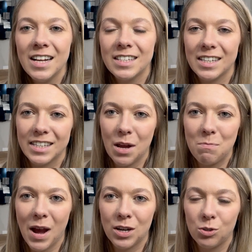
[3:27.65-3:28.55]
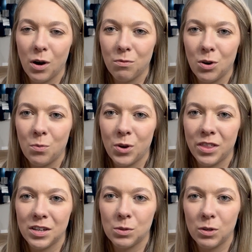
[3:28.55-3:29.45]
to send back to our room with
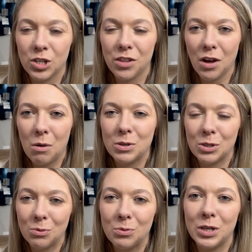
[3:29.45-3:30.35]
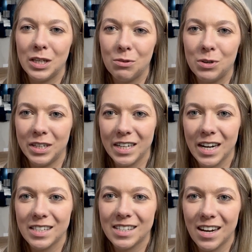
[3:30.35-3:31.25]
us, which I thought was a really
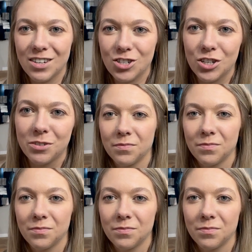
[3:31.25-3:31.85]
nice touch.